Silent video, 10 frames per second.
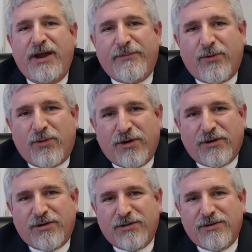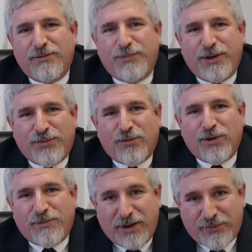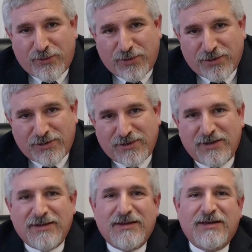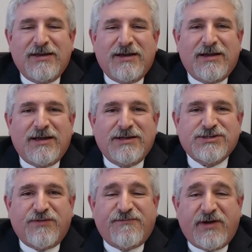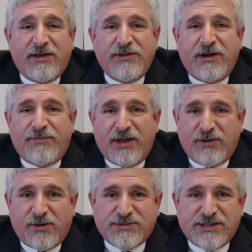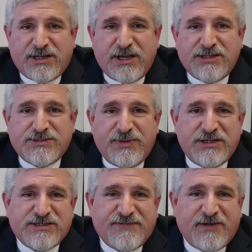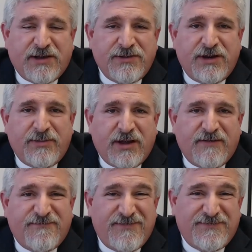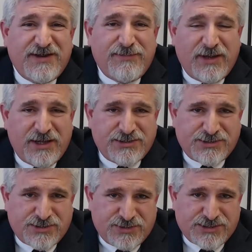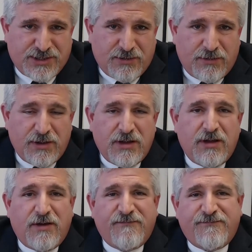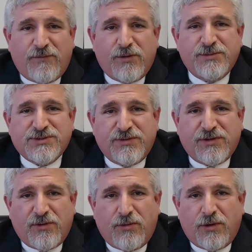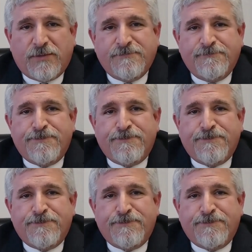paperwork. Paperwork. So filing a bankruptcy case means filing about 50 pages or so of forms with the court.